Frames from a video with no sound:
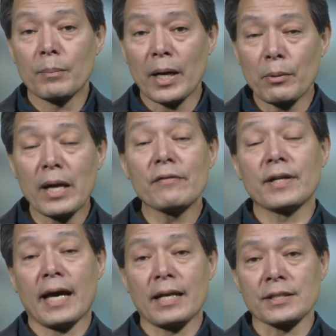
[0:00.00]
By way of
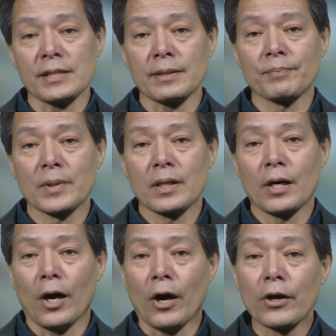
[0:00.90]
analogy,
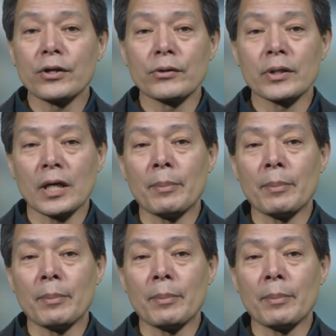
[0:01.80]
arguing